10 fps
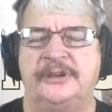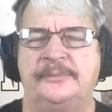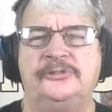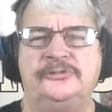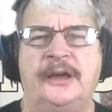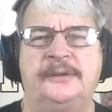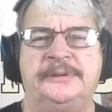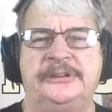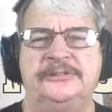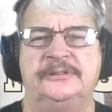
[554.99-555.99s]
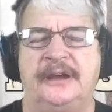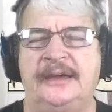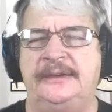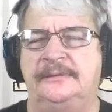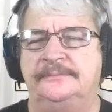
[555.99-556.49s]
I'm going to try to be good.
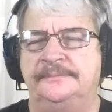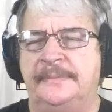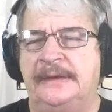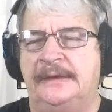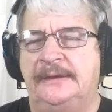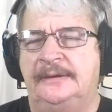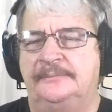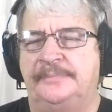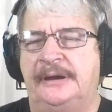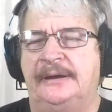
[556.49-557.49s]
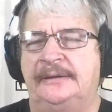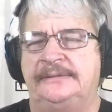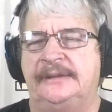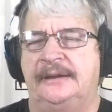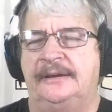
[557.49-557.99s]
I am. But